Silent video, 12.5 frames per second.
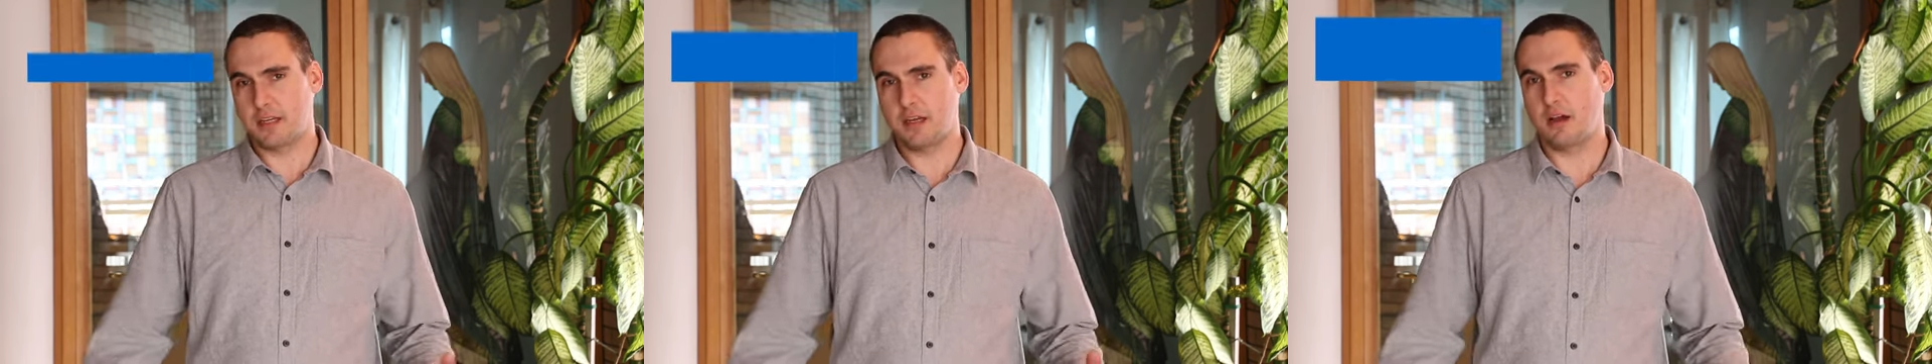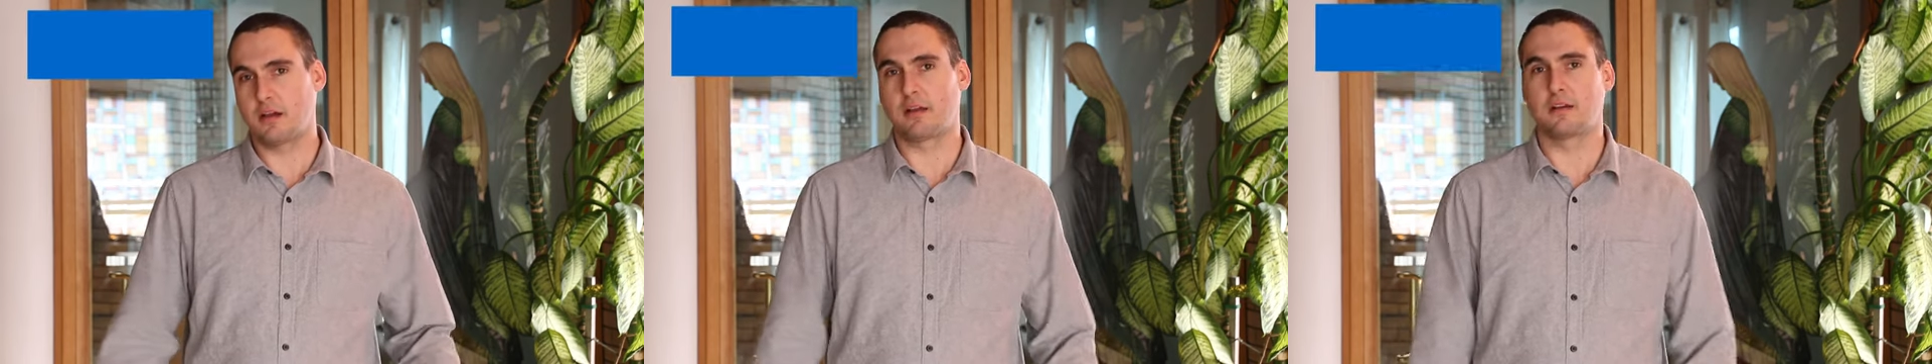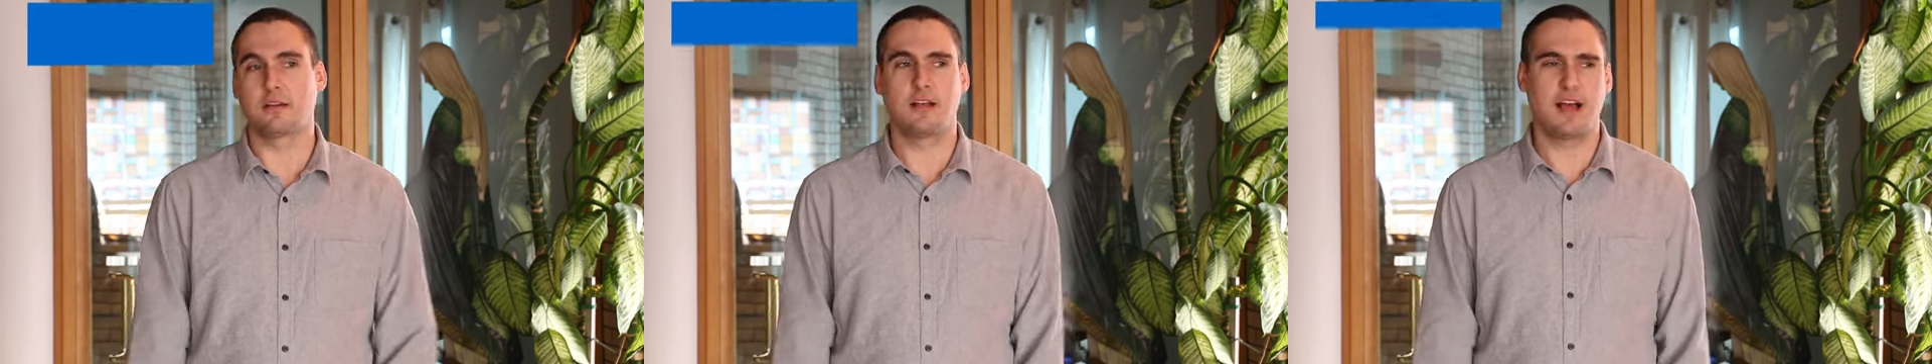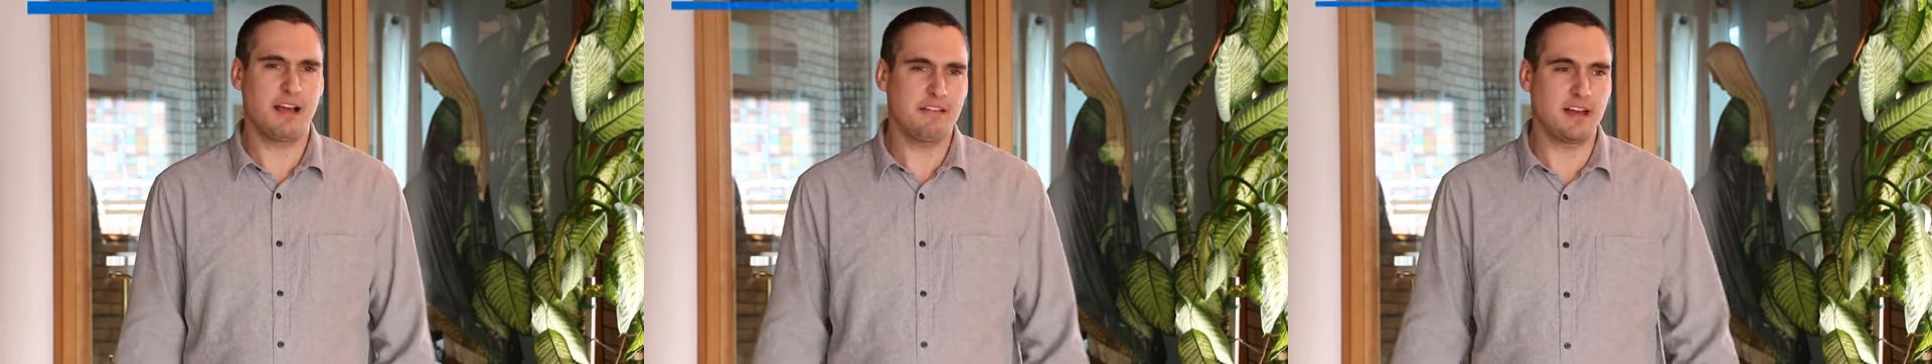young and
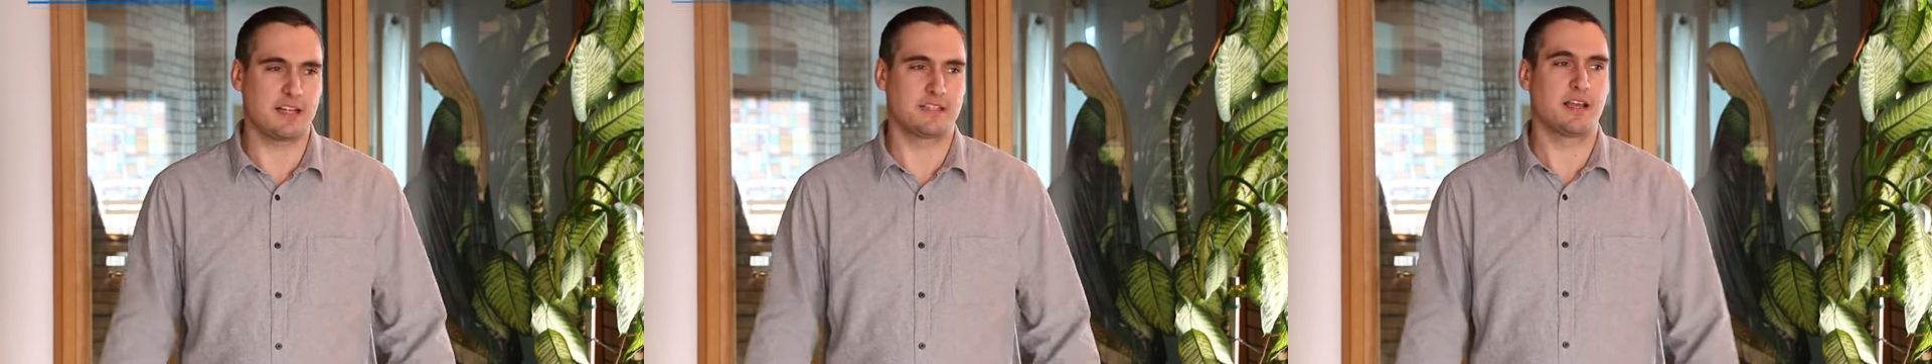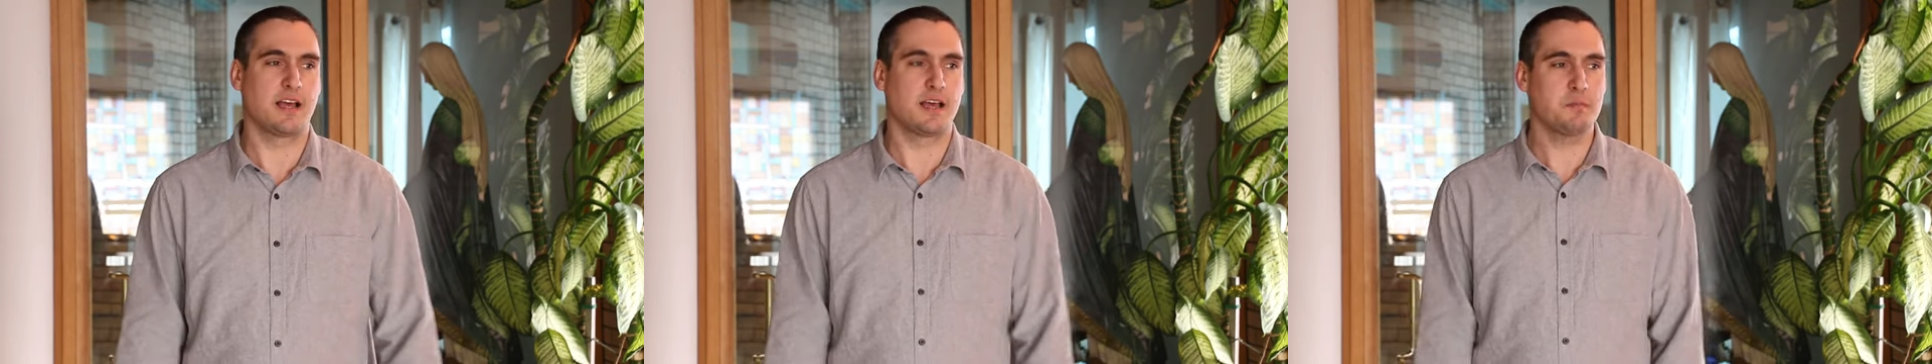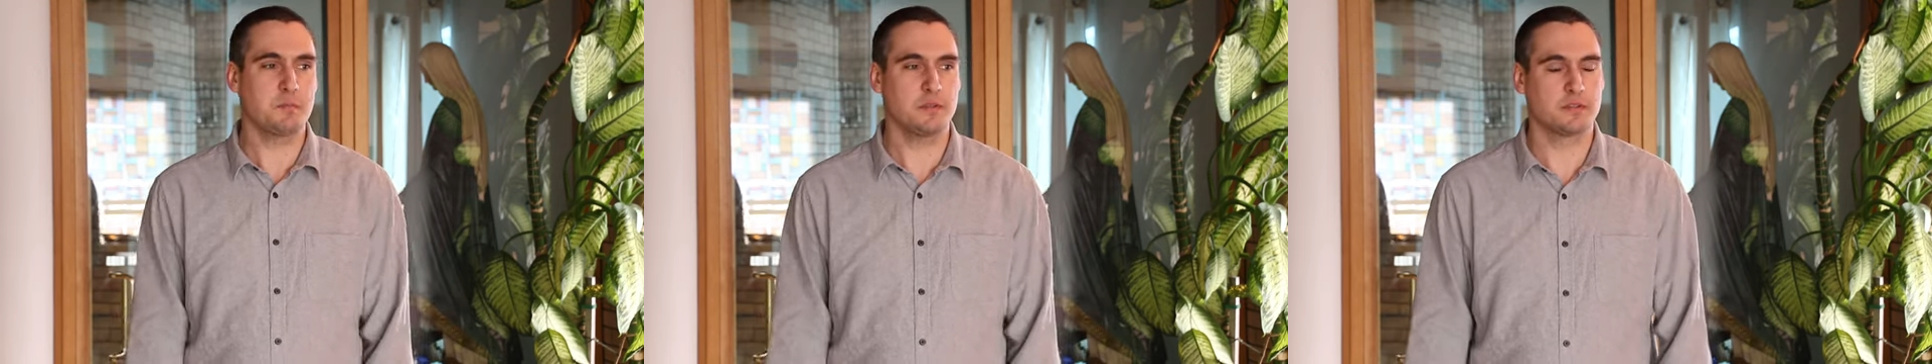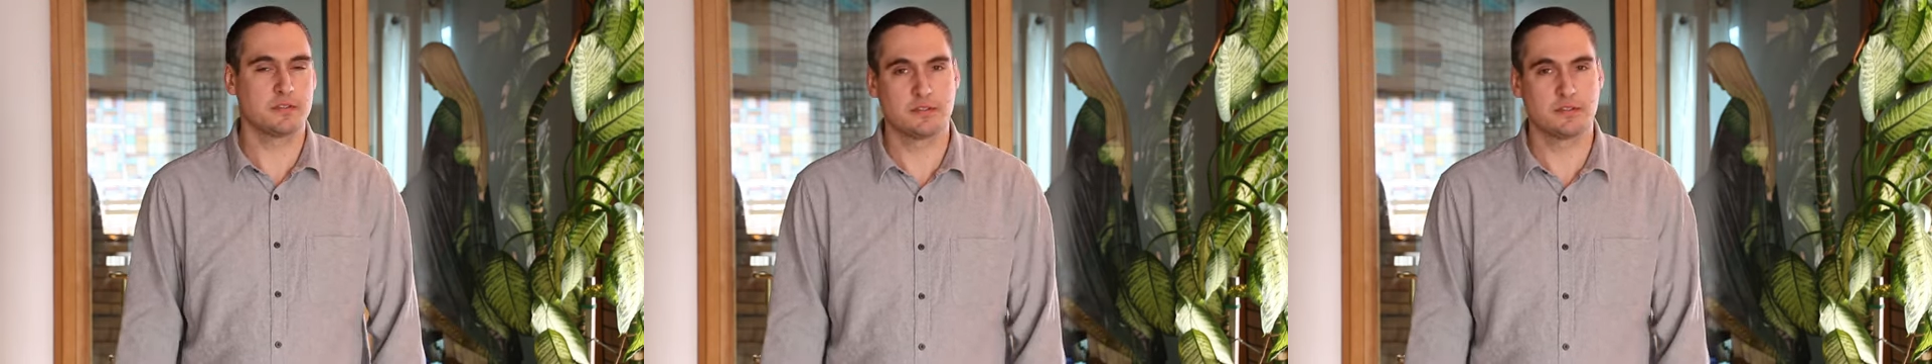I've got time?